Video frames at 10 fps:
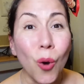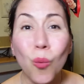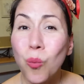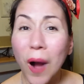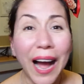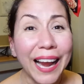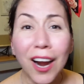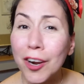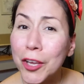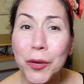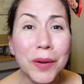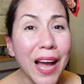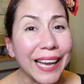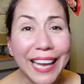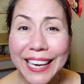Why are you
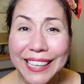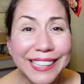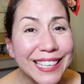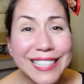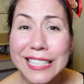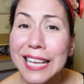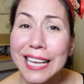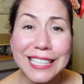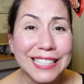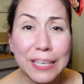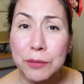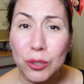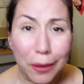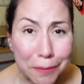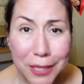not getting this
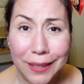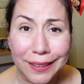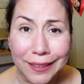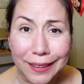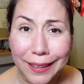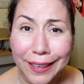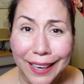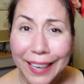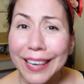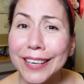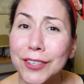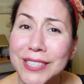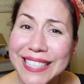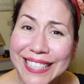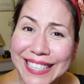subscription? You're
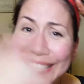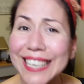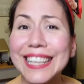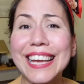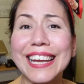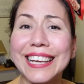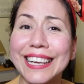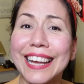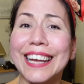silly.